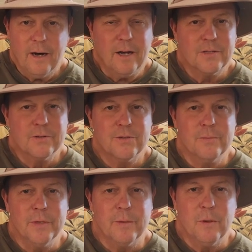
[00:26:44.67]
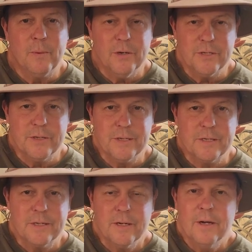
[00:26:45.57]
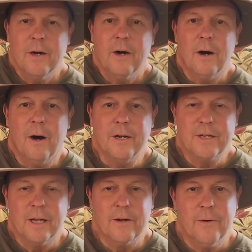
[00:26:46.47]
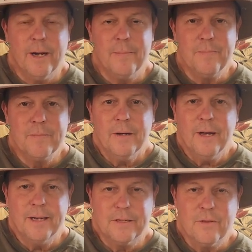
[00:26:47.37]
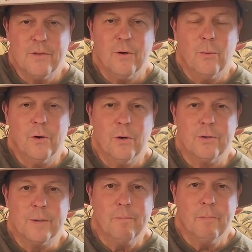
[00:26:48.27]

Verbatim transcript: Also do minimal postings on Telegram at The World